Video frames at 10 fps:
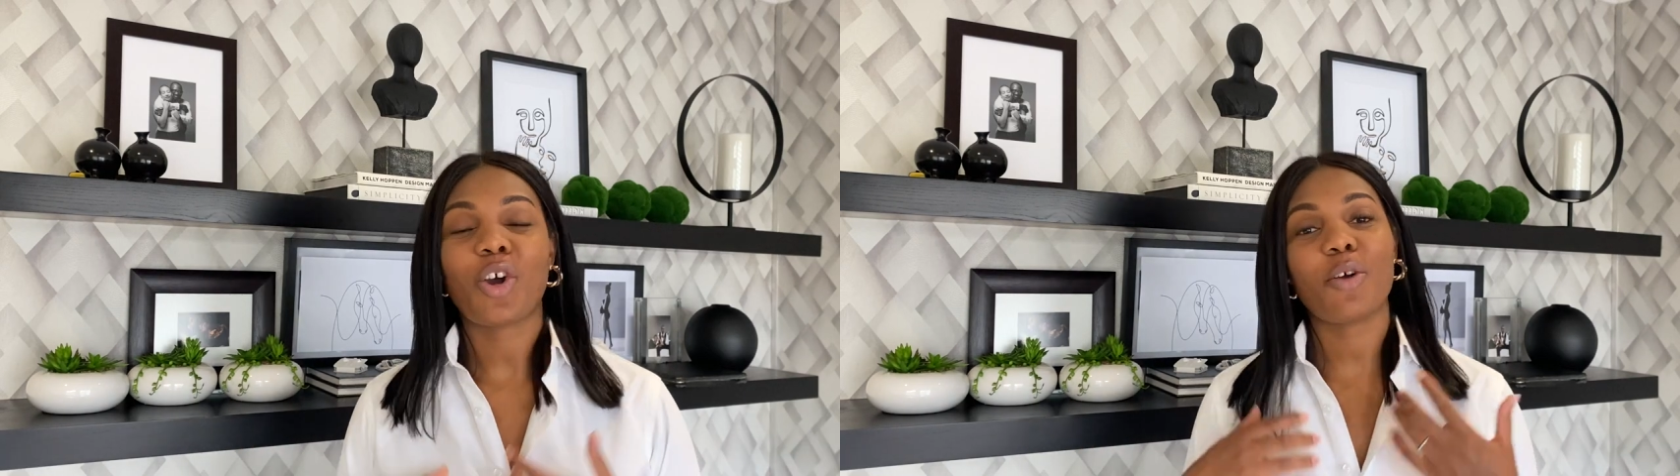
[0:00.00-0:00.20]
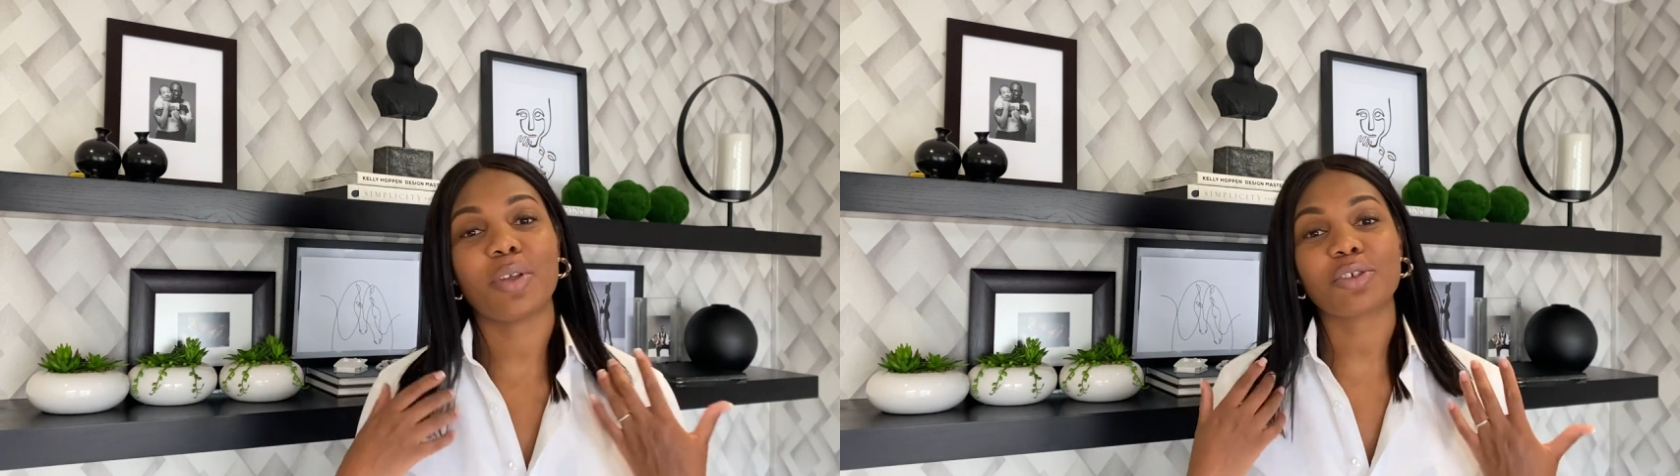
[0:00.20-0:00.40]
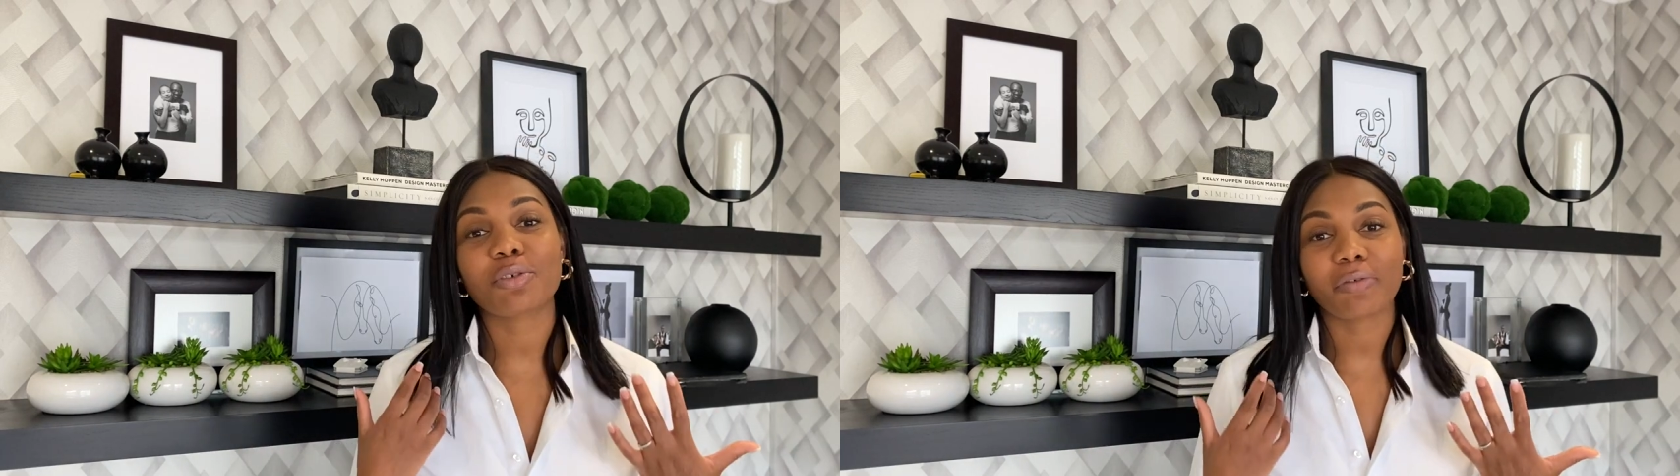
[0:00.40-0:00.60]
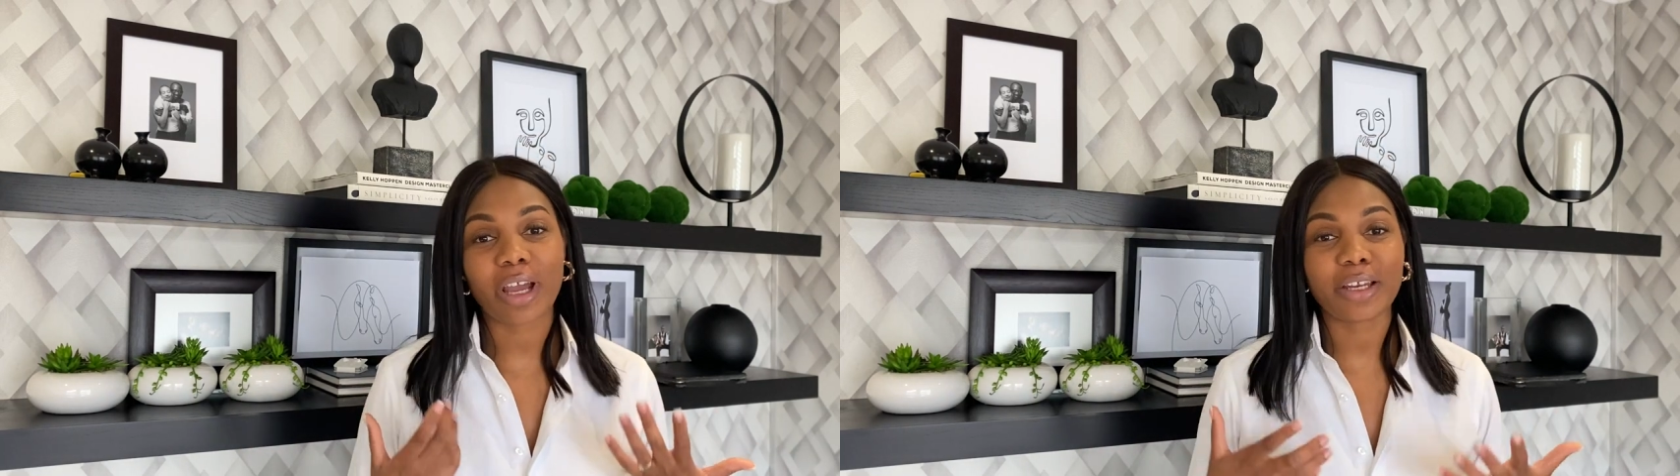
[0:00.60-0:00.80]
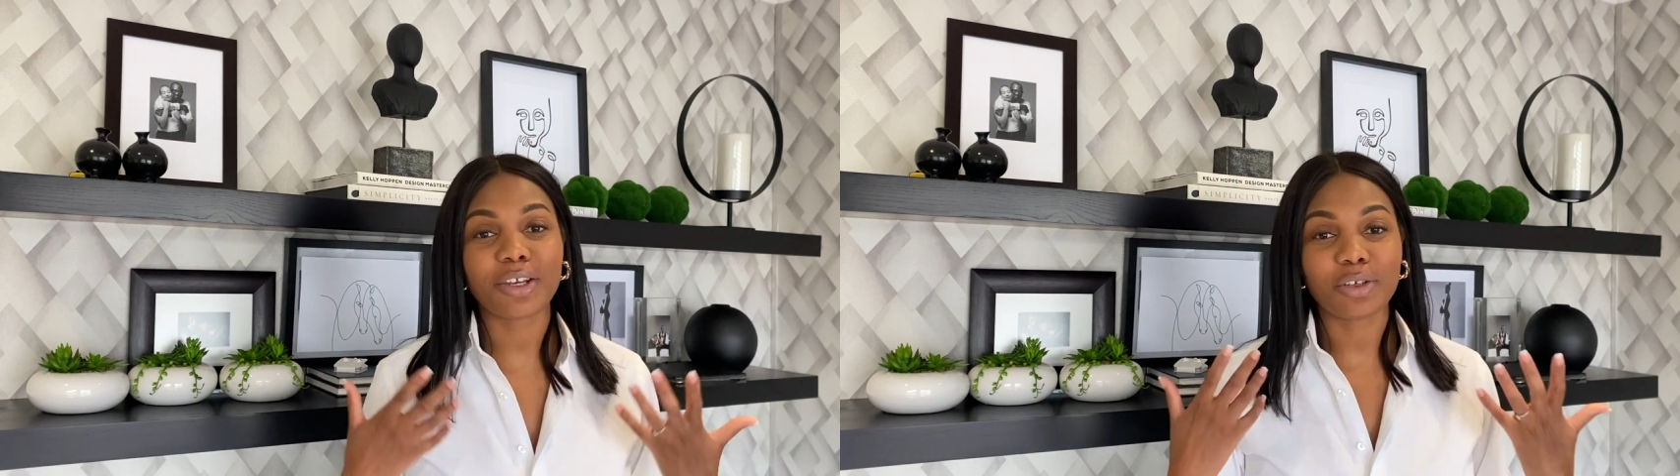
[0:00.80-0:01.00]
hope that you
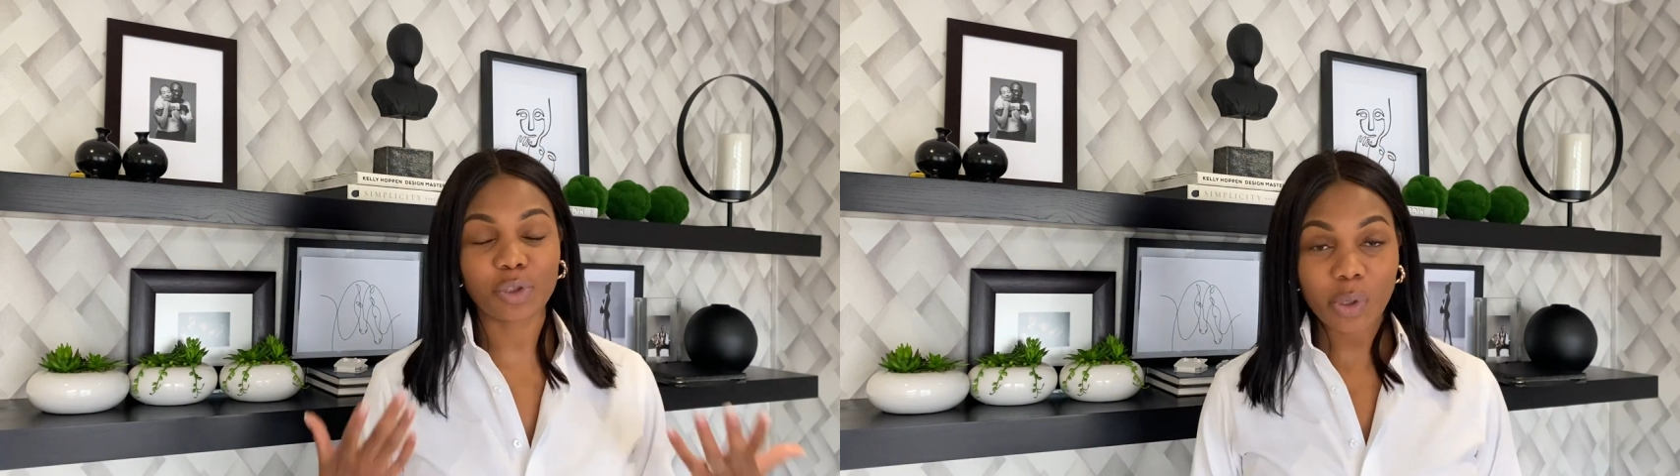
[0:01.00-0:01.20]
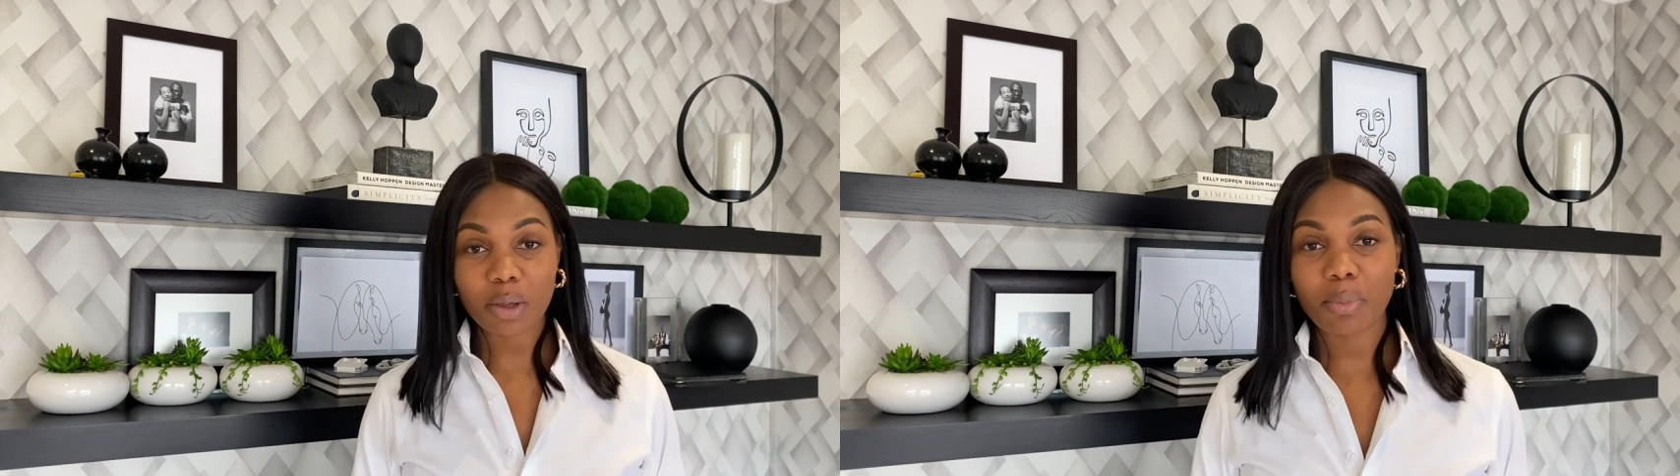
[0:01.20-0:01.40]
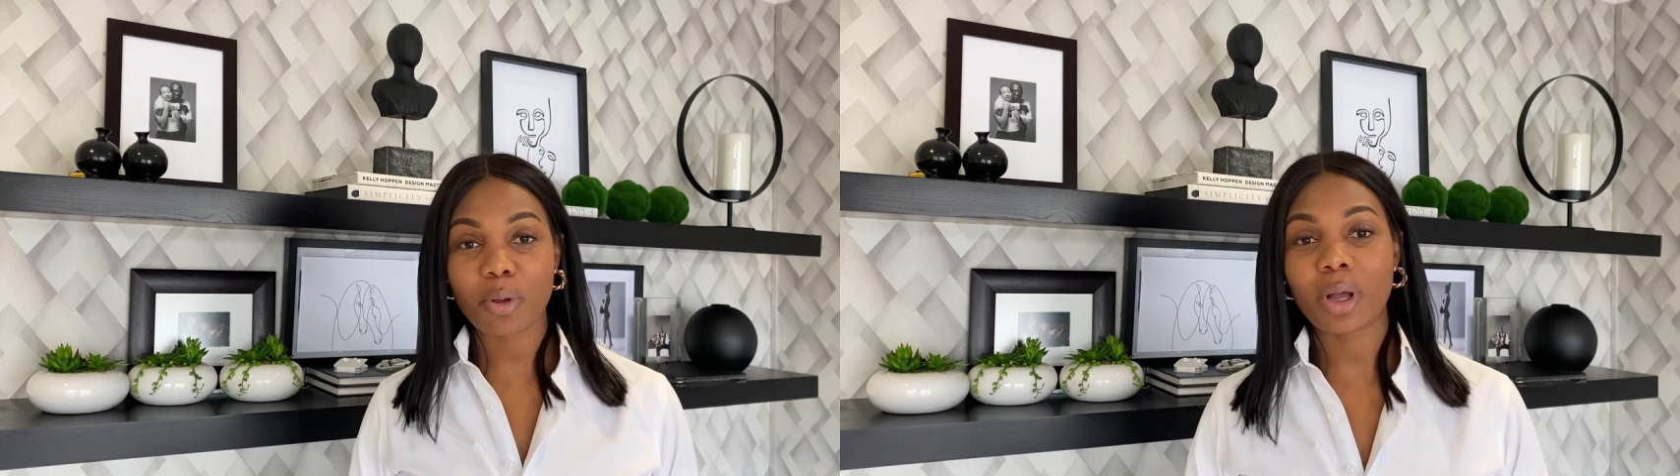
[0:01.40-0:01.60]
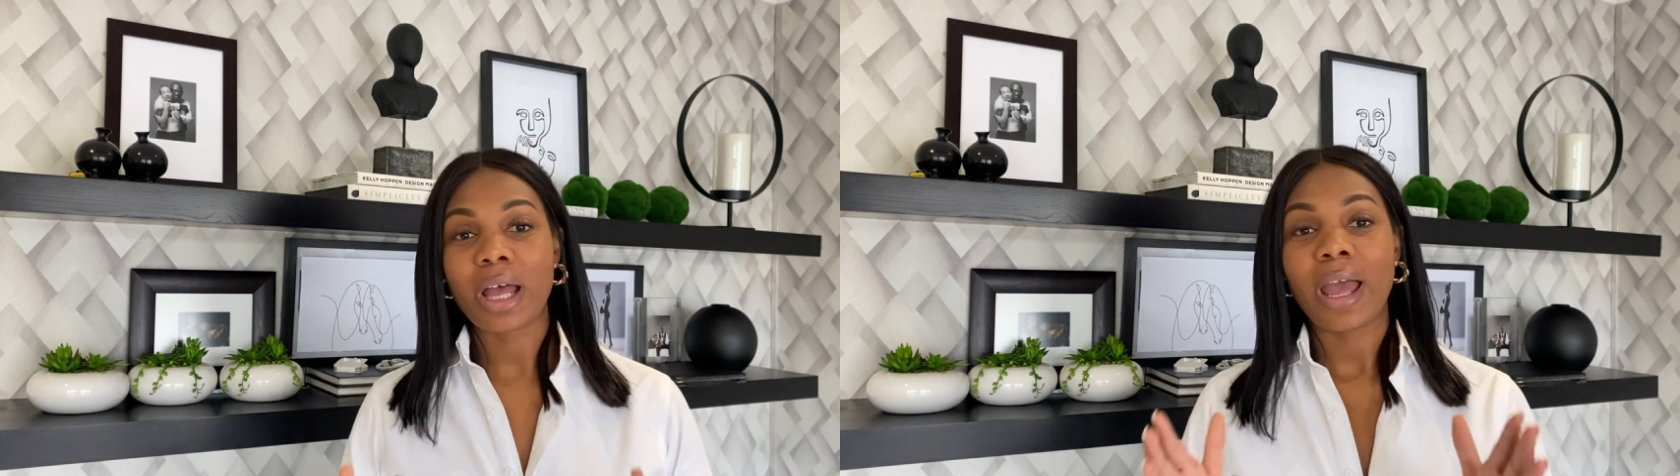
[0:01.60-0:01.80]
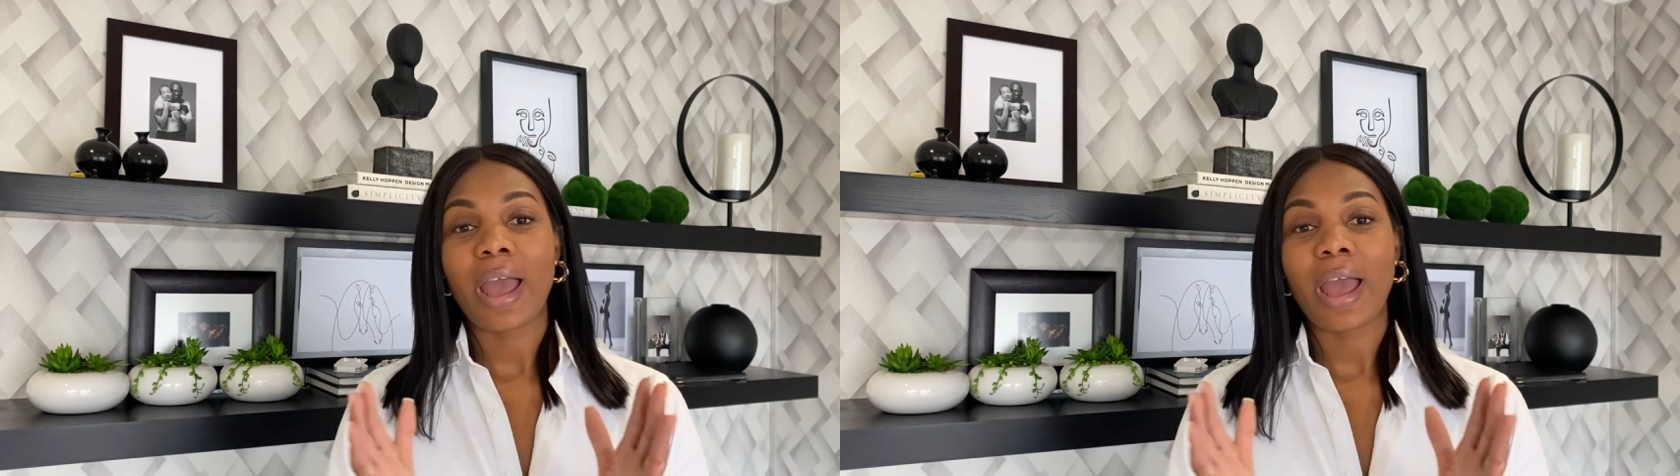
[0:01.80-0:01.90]
find it enjoyable,